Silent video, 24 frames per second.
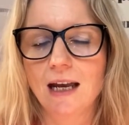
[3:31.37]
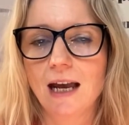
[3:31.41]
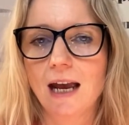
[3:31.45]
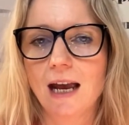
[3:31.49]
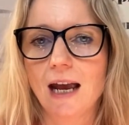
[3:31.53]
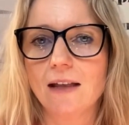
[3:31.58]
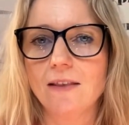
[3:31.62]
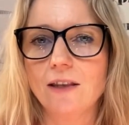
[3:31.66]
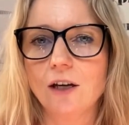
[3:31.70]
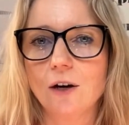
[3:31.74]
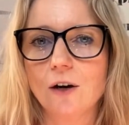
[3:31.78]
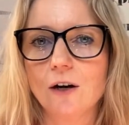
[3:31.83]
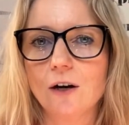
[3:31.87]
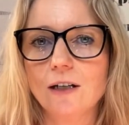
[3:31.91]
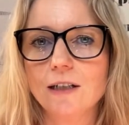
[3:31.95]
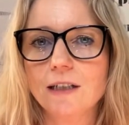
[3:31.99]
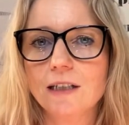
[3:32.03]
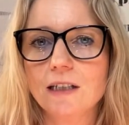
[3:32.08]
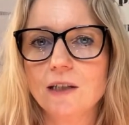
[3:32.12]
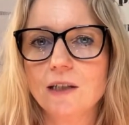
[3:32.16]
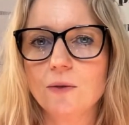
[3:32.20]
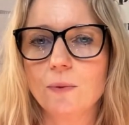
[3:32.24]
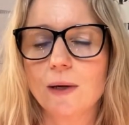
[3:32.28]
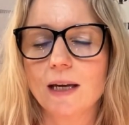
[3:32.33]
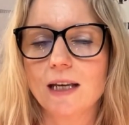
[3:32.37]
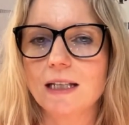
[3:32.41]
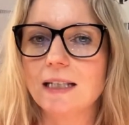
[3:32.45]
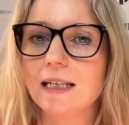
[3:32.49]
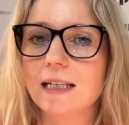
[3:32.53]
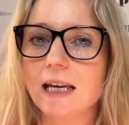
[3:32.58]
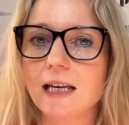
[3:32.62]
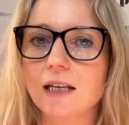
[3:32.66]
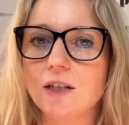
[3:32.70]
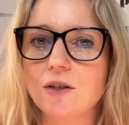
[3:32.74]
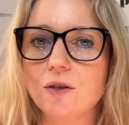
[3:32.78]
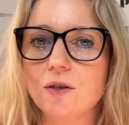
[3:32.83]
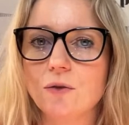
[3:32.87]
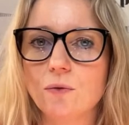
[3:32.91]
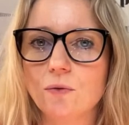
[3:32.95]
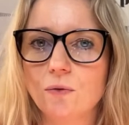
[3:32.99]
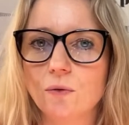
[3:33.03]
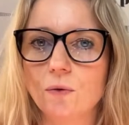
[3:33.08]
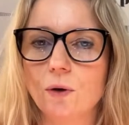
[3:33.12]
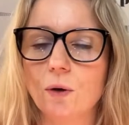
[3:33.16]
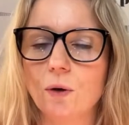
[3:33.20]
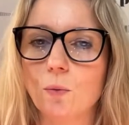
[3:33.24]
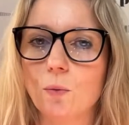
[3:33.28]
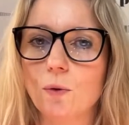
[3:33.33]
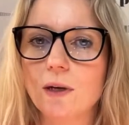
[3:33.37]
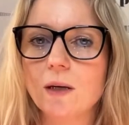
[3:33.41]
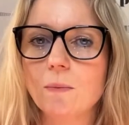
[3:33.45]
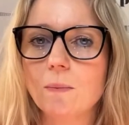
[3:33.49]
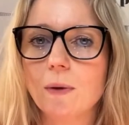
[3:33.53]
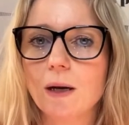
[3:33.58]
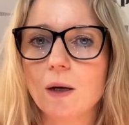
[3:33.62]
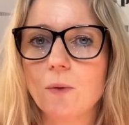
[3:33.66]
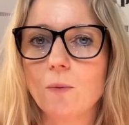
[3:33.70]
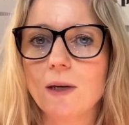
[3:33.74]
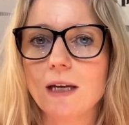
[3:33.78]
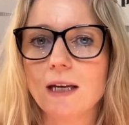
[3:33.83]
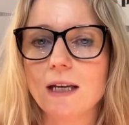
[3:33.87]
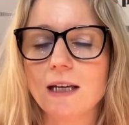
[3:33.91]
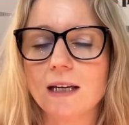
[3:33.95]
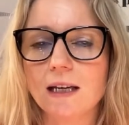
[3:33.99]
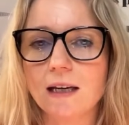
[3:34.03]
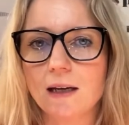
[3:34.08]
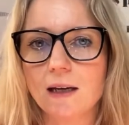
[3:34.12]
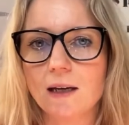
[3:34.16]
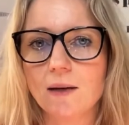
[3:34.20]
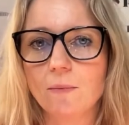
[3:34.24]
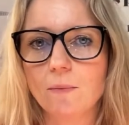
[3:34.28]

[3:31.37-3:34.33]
And The Artist's Way takes you through a week-by-week